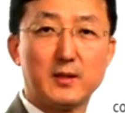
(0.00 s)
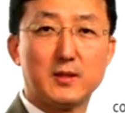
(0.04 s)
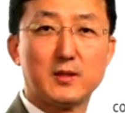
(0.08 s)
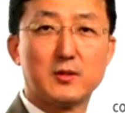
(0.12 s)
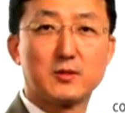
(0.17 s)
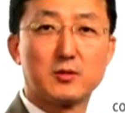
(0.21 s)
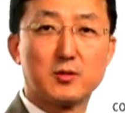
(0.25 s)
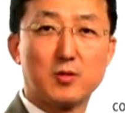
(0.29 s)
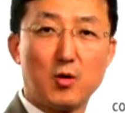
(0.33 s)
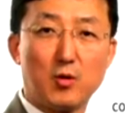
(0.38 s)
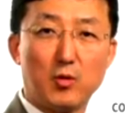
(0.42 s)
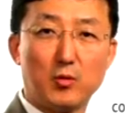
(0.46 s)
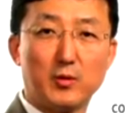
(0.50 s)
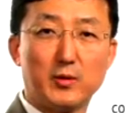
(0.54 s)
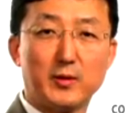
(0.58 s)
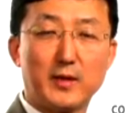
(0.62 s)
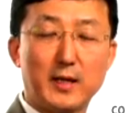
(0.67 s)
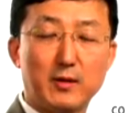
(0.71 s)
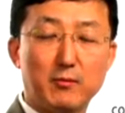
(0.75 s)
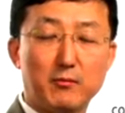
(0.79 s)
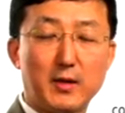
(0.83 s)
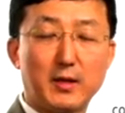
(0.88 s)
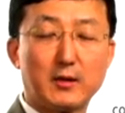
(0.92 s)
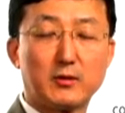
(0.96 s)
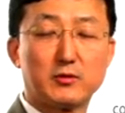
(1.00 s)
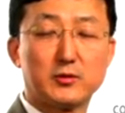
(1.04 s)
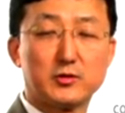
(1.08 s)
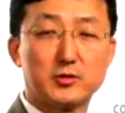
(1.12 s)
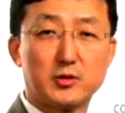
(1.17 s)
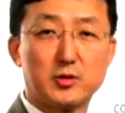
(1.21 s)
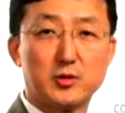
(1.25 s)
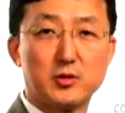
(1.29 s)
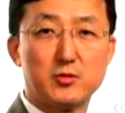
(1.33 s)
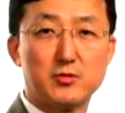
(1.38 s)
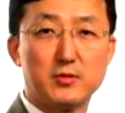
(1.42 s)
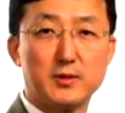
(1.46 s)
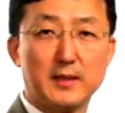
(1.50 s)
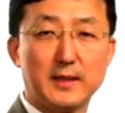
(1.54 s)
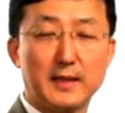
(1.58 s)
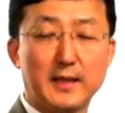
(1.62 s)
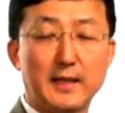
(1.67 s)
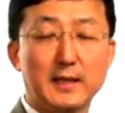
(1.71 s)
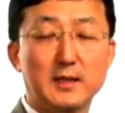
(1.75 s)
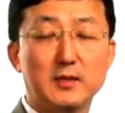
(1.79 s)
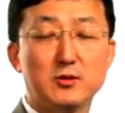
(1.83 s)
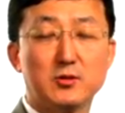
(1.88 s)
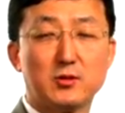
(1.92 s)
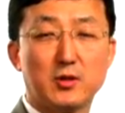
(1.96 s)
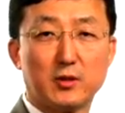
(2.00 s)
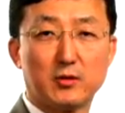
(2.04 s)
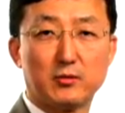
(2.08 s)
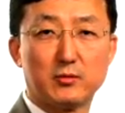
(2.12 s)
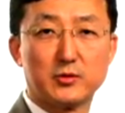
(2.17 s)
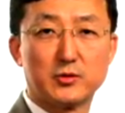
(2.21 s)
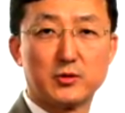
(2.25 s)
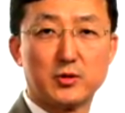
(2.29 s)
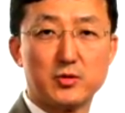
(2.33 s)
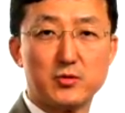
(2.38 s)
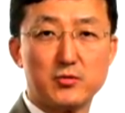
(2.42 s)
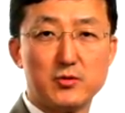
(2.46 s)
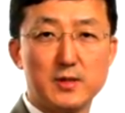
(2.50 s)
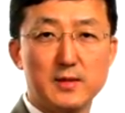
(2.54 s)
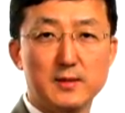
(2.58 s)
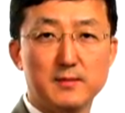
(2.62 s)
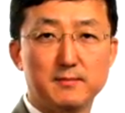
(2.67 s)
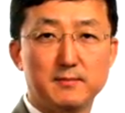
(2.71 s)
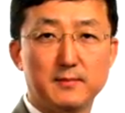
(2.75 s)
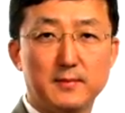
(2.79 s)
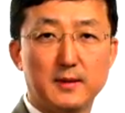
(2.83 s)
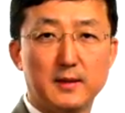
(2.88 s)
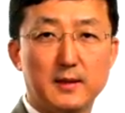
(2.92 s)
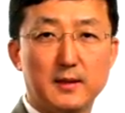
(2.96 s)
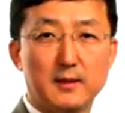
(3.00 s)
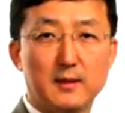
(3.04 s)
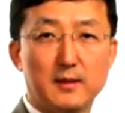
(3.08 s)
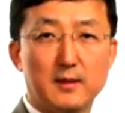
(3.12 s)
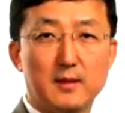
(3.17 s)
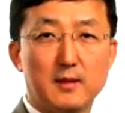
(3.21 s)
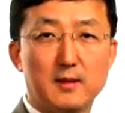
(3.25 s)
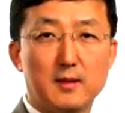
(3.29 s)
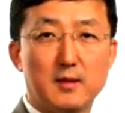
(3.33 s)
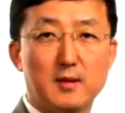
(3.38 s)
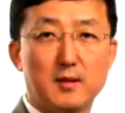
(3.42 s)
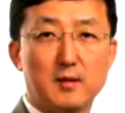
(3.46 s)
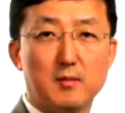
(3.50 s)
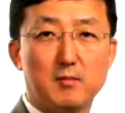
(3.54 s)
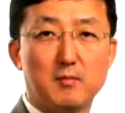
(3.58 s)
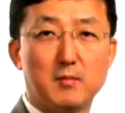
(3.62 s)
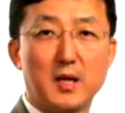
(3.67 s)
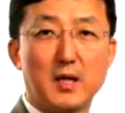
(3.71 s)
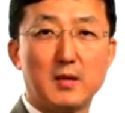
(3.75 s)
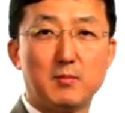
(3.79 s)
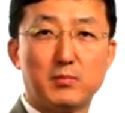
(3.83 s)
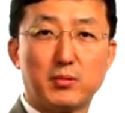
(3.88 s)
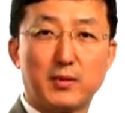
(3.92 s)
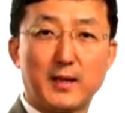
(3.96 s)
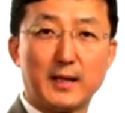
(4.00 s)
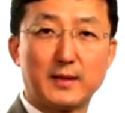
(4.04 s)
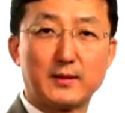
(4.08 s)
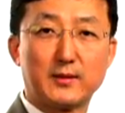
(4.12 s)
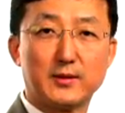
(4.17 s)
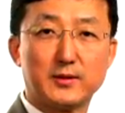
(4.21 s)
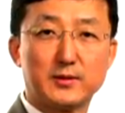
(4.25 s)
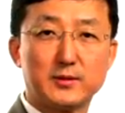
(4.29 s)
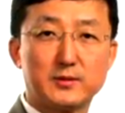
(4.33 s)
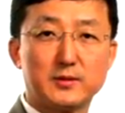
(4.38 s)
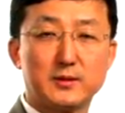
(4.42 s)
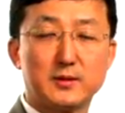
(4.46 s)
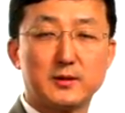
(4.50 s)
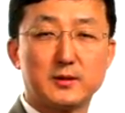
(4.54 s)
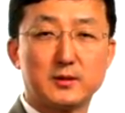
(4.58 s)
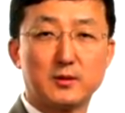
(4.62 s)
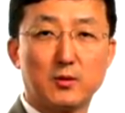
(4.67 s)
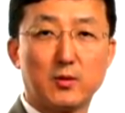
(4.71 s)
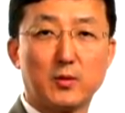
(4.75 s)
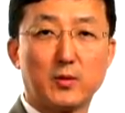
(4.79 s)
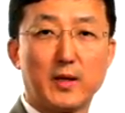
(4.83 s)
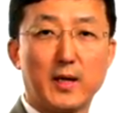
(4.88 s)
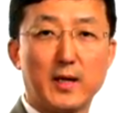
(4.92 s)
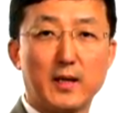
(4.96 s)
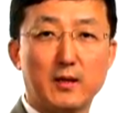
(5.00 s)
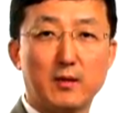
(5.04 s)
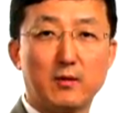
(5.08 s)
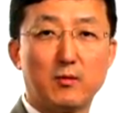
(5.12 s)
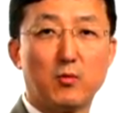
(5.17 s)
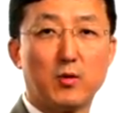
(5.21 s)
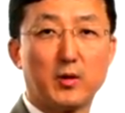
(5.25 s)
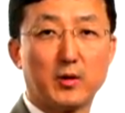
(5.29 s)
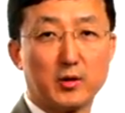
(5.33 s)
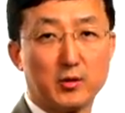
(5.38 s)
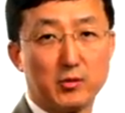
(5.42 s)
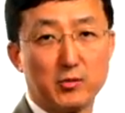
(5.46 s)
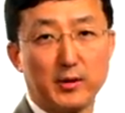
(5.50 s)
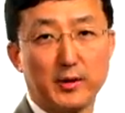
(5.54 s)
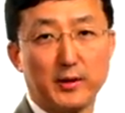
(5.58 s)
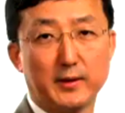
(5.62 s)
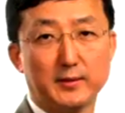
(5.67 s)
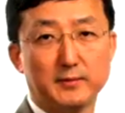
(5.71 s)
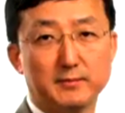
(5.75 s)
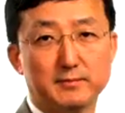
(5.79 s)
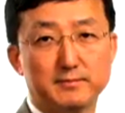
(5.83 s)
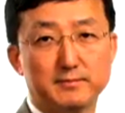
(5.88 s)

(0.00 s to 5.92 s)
is colon and rectal surgery and general surgery. My practice is located in Walnut Creek.